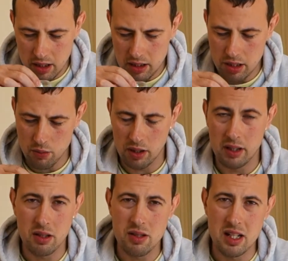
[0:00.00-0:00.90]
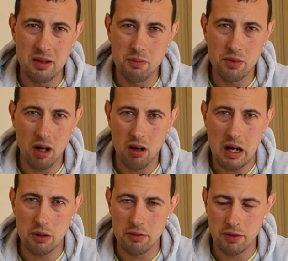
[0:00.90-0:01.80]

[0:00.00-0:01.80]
Just wanted to see, you know, out of